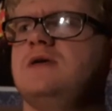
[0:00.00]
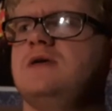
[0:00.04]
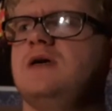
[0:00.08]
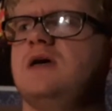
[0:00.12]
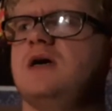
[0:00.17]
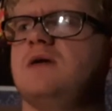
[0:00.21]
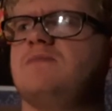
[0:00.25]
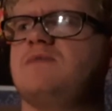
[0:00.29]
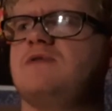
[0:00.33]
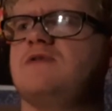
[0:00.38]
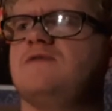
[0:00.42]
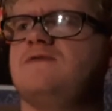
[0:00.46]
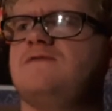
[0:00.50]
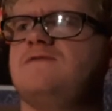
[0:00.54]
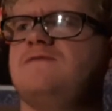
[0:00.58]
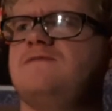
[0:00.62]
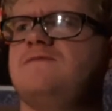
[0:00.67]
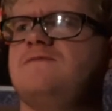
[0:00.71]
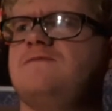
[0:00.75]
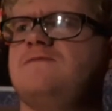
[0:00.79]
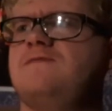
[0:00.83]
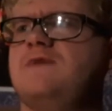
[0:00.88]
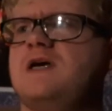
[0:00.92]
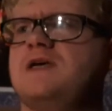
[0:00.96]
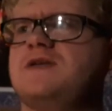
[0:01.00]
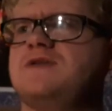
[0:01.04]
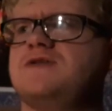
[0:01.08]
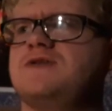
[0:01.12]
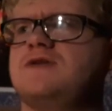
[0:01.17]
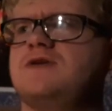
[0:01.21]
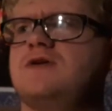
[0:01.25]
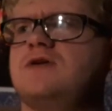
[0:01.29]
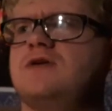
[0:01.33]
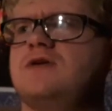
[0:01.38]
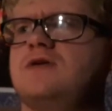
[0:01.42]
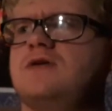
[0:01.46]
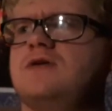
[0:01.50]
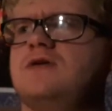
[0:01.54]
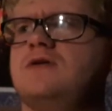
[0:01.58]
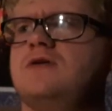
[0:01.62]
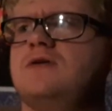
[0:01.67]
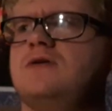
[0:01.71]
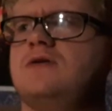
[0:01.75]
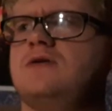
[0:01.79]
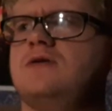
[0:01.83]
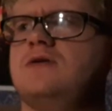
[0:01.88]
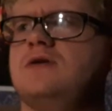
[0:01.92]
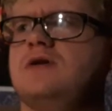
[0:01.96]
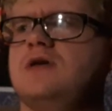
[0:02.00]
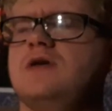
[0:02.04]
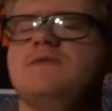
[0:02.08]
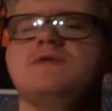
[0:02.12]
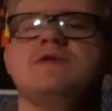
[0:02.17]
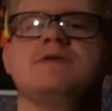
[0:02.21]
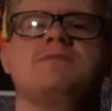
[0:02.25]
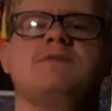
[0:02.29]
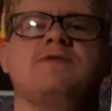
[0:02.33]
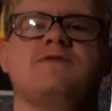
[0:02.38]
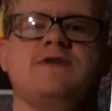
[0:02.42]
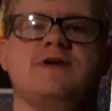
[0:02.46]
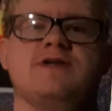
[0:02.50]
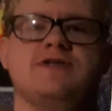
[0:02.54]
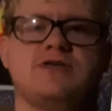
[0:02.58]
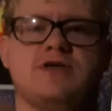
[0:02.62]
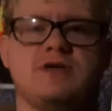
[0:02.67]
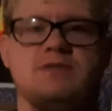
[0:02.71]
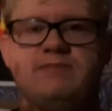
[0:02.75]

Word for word: a professor. It was a professor.